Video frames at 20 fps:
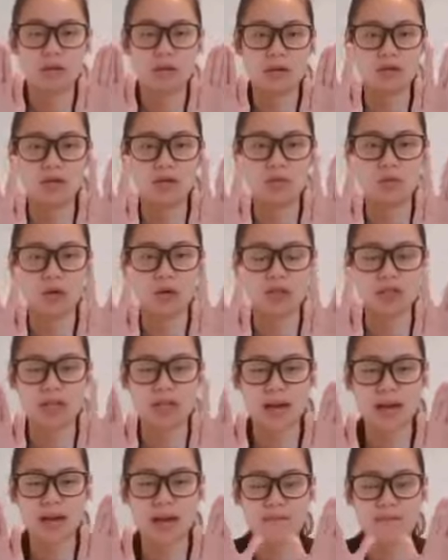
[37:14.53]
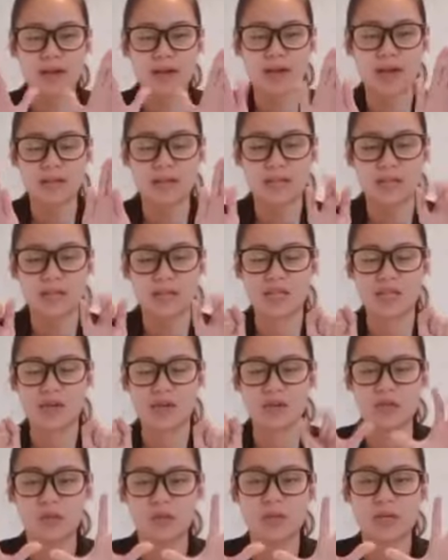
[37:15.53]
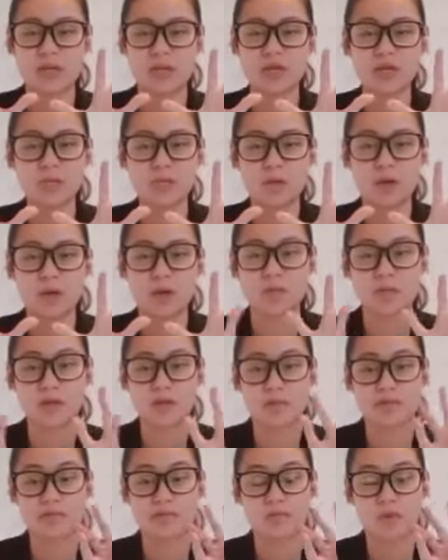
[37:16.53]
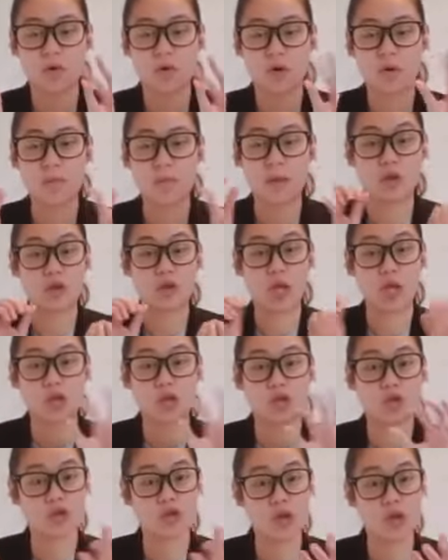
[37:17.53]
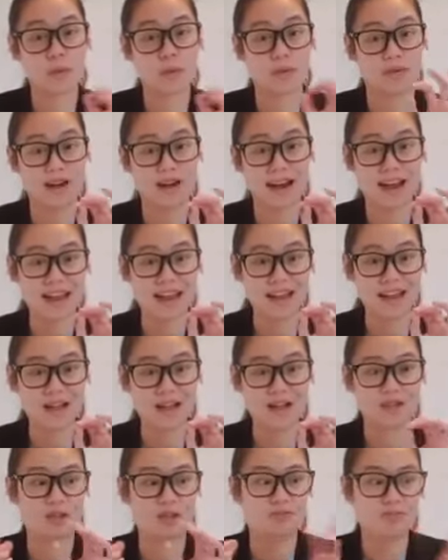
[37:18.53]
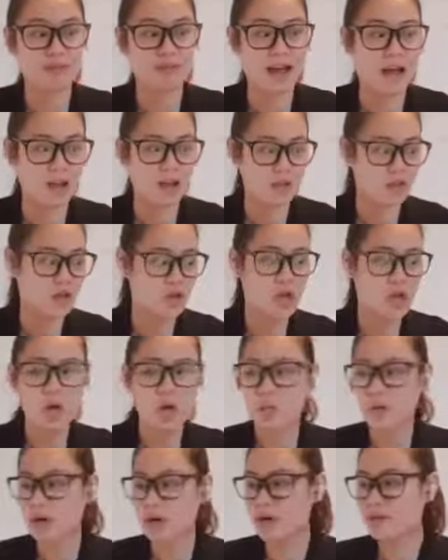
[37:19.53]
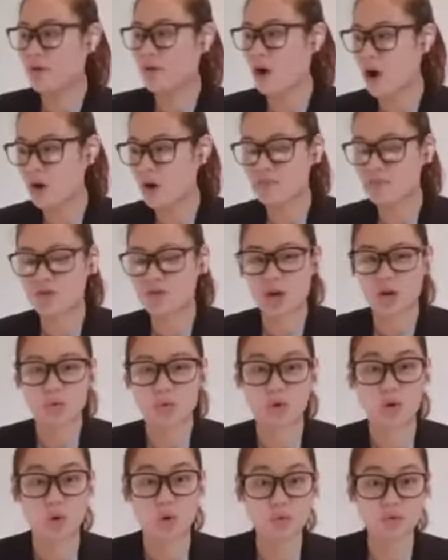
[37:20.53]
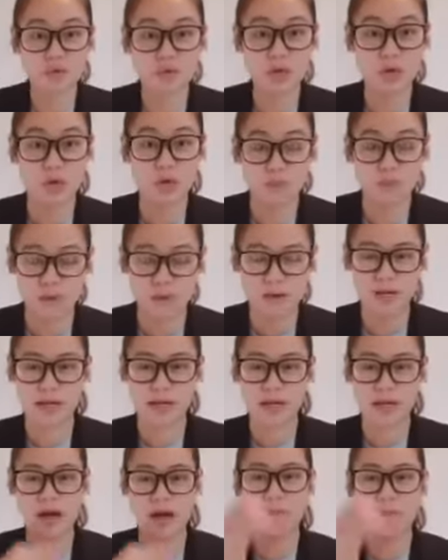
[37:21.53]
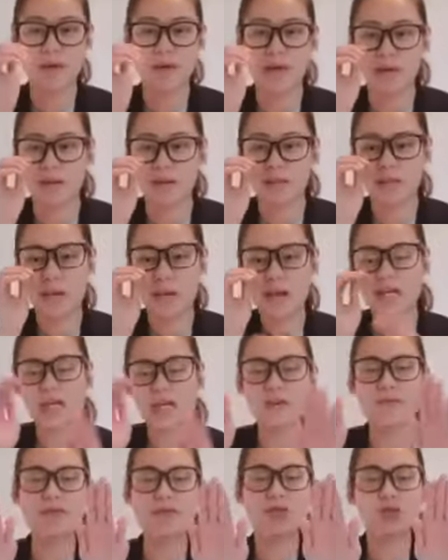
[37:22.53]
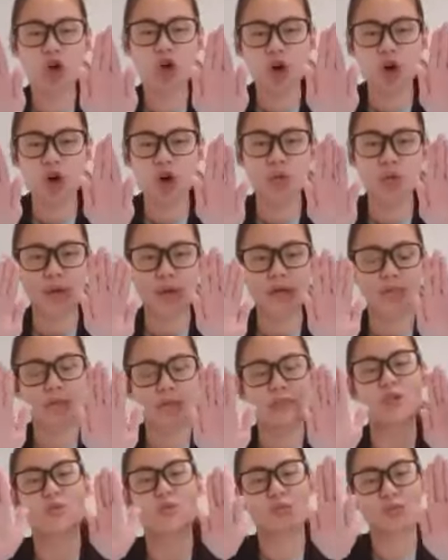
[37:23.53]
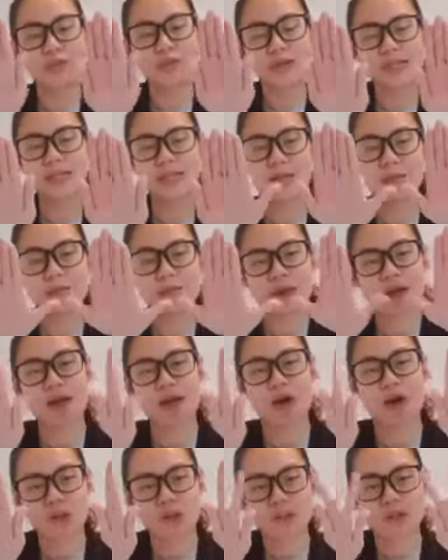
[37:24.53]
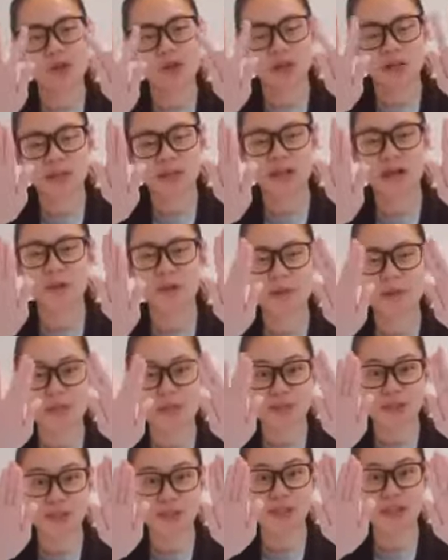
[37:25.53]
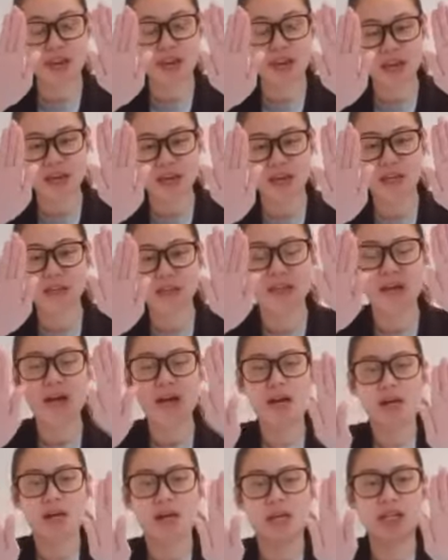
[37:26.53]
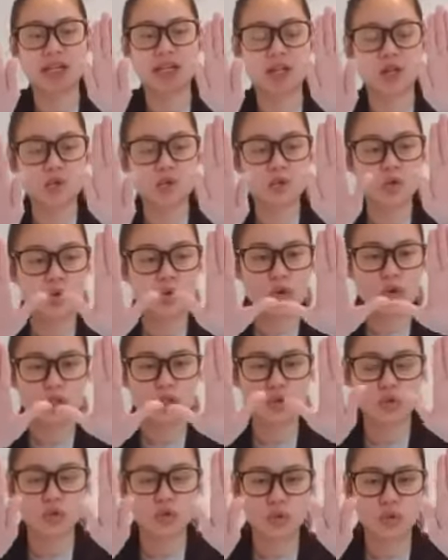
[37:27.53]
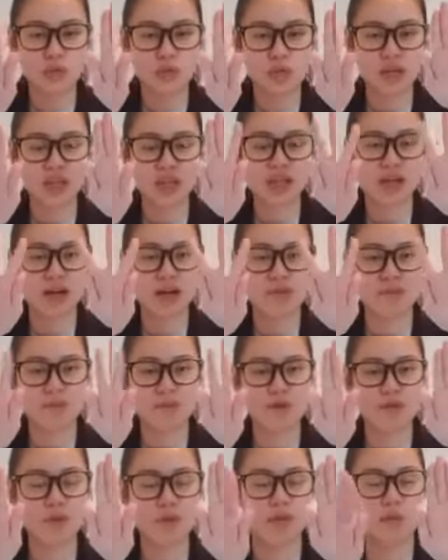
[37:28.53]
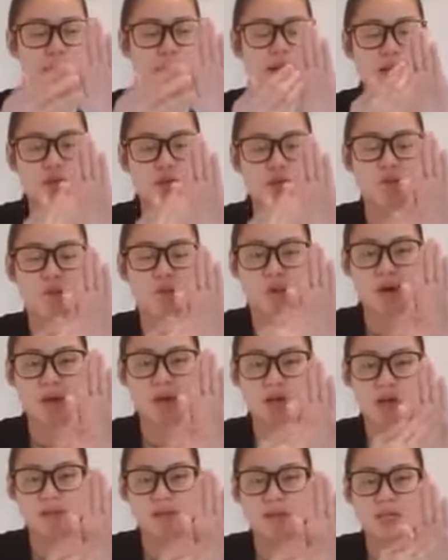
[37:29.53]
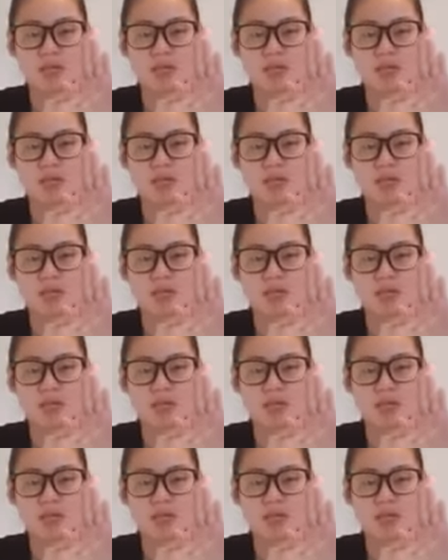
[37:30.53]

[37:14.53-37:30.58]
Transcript: in order to have that hand dexterity, we need to be able to conform and change the shape of our hand to match whatever object we're holding or picking up. And even though we, we don't really pick objects up in this case, it's still good to do these kind of movements because we're working on